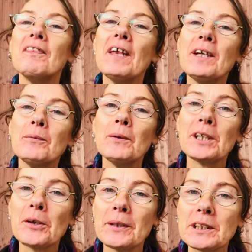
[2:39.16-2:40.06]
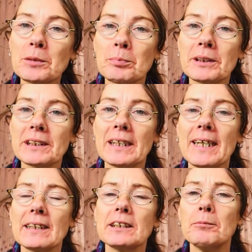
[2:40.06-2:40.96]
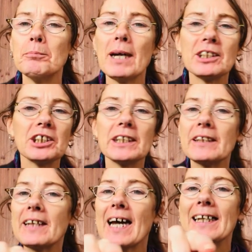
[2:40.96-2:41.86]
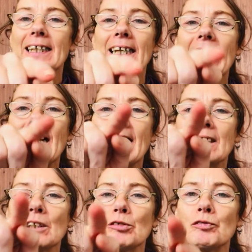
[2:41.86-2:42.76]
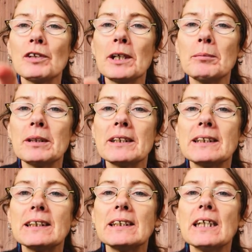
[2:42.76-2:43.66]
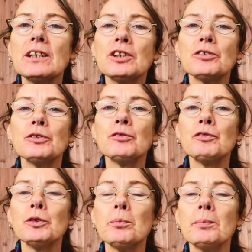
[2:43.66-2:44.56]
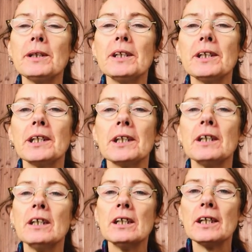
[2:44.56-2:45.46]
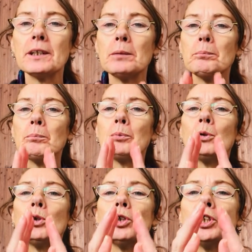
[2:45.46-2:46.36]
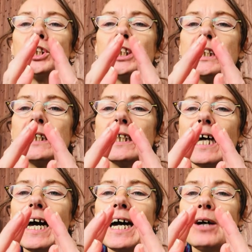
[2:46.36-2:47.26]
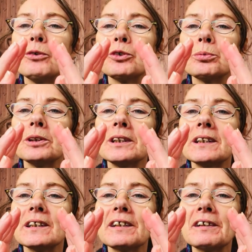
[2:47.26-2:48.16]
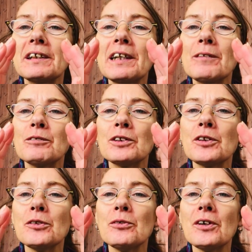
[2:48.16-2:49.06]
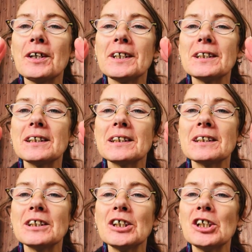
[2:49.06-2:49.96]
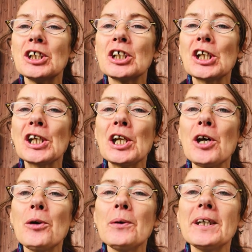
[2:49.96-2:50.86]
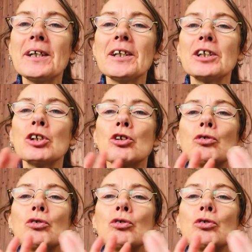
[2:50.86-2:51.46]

then we're going to protect, imagining that candle flame at the center of your being and then pushing outwards to the left and the right, glowing and